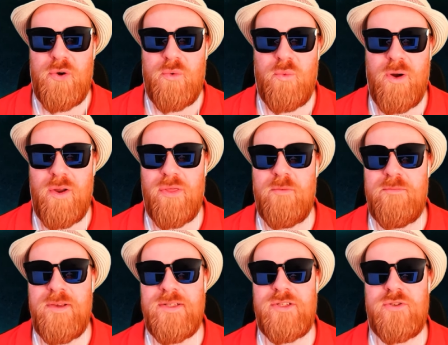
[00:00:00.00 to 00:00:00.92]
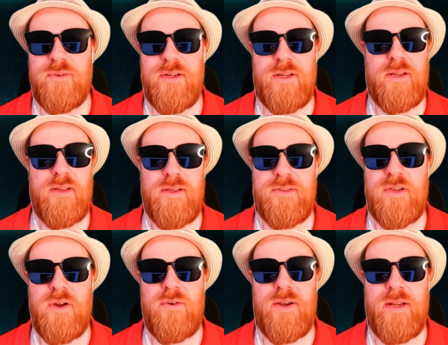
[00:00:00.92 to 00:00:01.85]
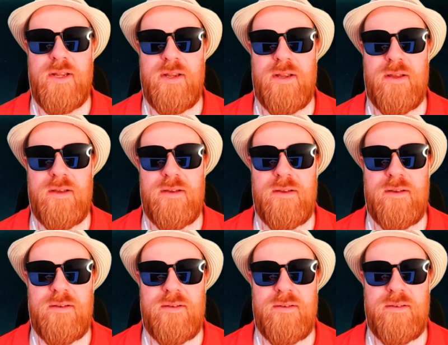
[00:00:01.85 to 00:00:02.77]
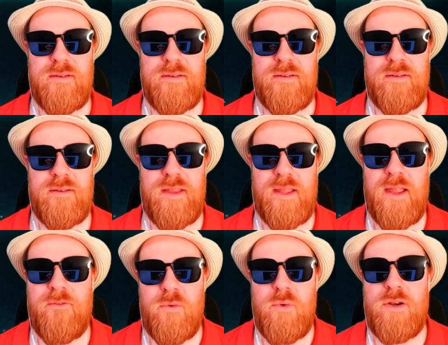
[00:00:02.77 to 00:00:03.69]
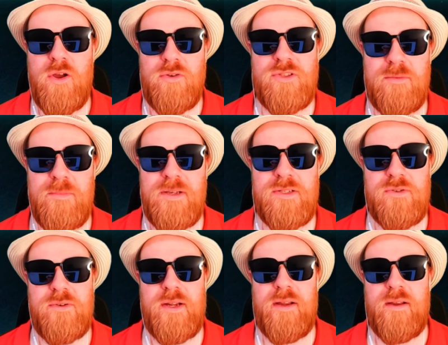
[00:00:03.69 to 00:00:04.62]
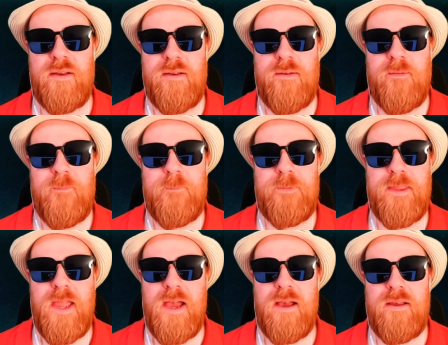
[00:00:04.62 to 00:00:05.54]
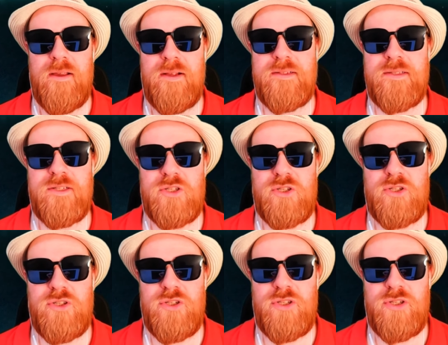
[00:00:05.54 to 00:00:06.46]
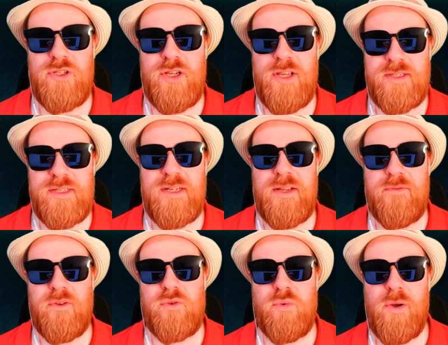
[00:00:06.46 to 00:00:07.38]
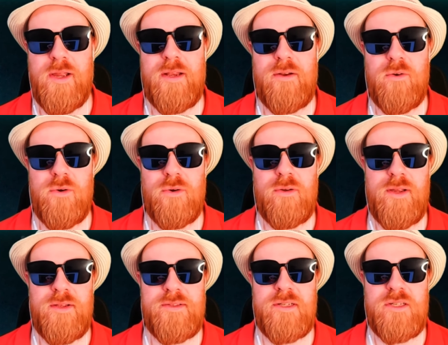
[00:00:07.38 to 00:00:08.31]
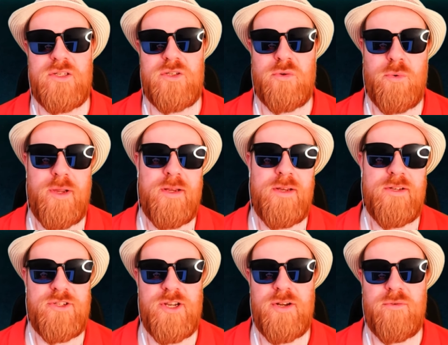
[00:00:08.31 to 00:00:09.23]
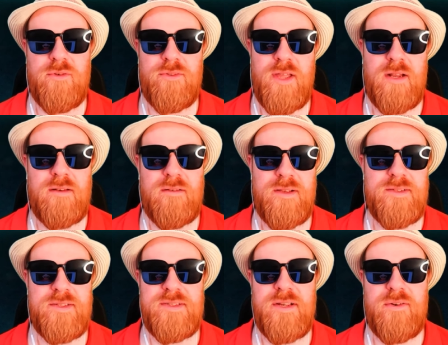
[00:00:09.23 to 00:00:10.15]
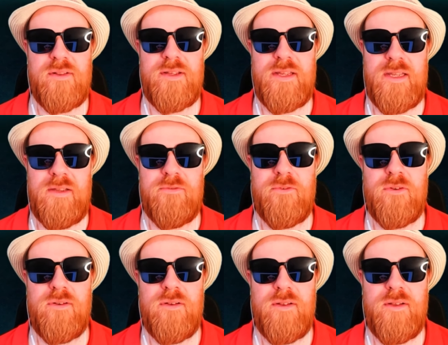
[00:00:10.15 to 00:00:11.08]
where the mystery is already, like, everyone knows the mystery. Yeah, it's an evil twin, or it's a twin in general, not necessarily evil.